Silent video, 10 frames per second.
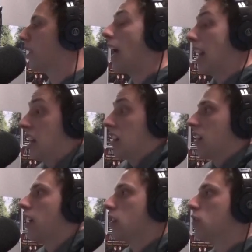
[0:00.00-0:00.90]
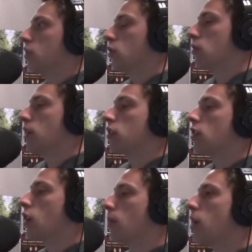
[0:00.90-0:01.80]
and like you just
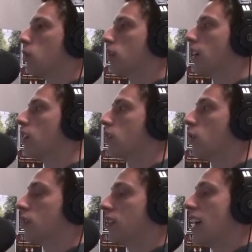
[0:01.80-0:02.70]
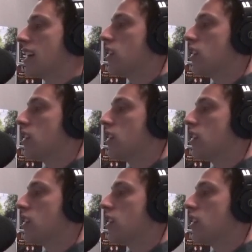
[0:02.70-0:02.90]
mentioned, Herm Edwards, Arizona State,